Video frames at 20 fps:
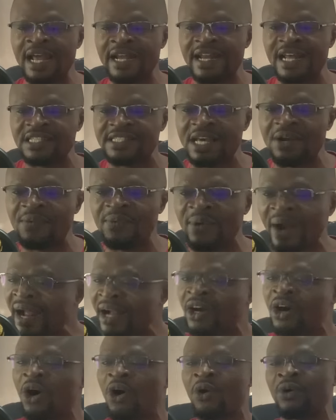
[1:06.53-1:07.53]
and there's a
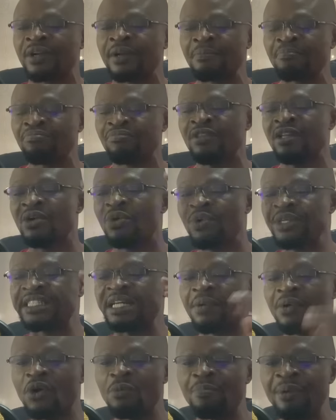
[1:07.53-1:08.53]
record
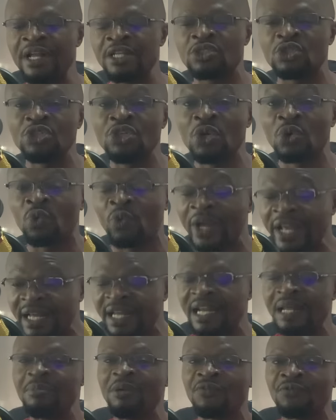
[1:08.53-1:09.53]
which I want to bring to you
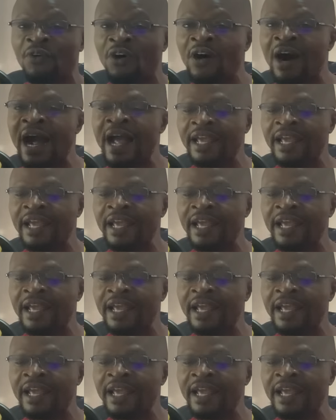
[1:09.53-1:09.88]
quickly before